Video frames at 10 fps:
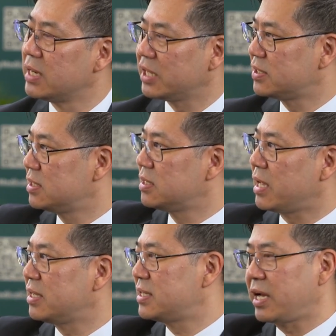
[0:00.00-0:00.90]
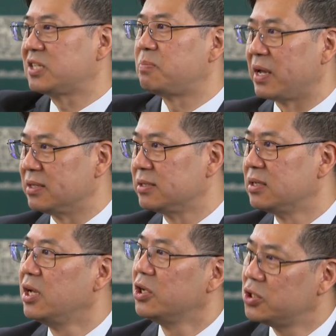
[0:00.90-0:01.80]
not the tech space,
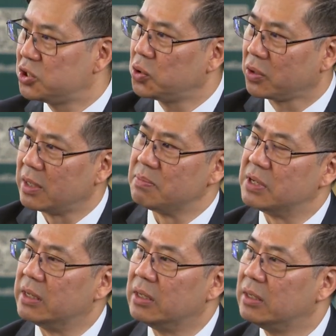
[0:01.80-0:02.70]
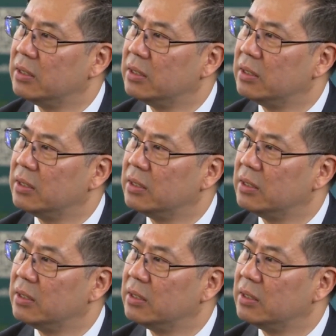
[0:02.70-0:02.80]
just your company.